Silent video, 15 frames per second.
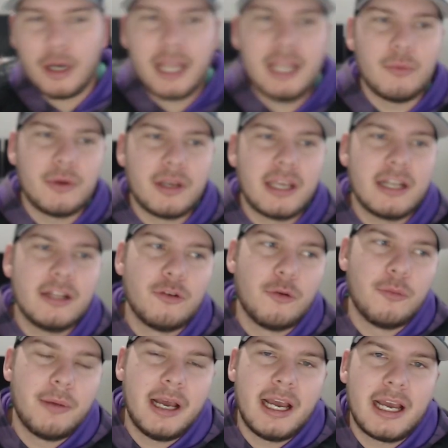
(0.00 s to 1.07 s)
eight, we get into
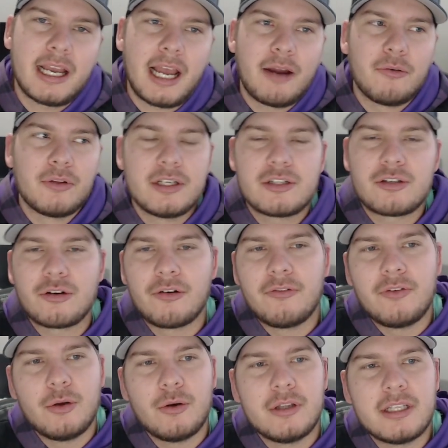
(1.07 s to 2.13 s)
a bag. I released a
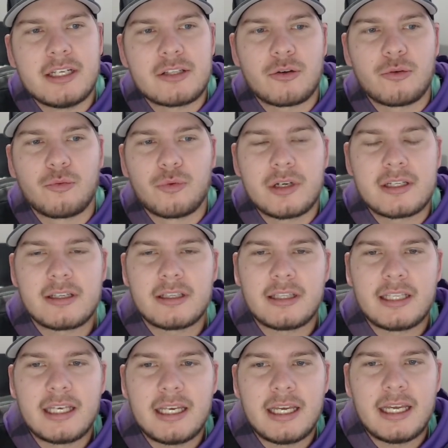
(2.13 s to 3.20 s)
review on these
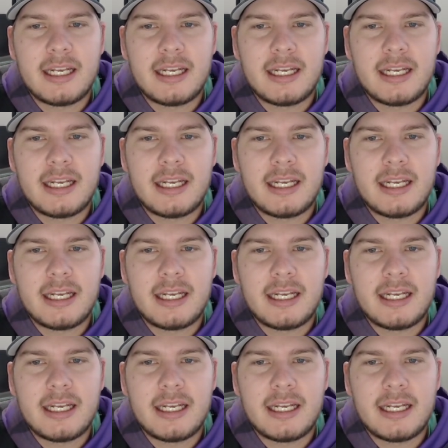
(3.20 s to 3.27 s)
recently.